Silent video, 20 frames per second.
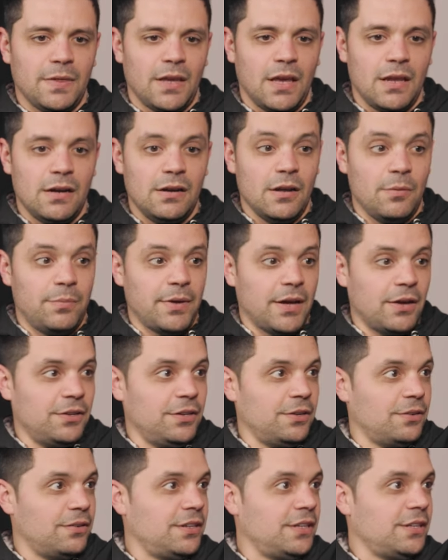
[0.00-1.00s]
ended up out
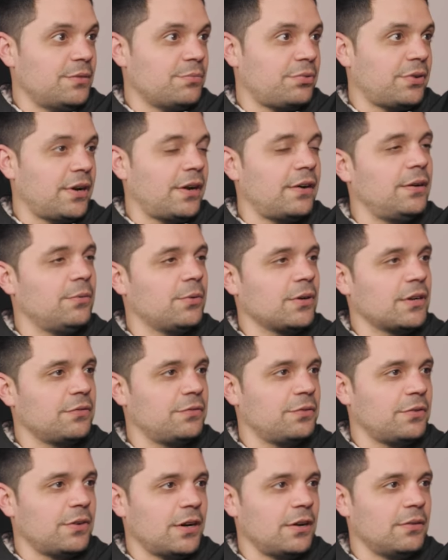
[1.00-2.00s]
here in Eden Prairie working
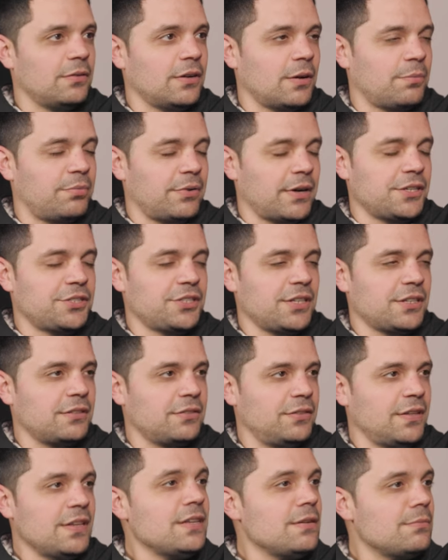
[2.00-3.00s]
for our, our project
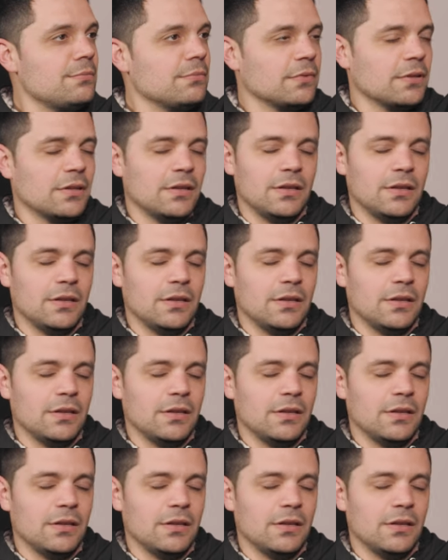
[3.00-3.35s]
team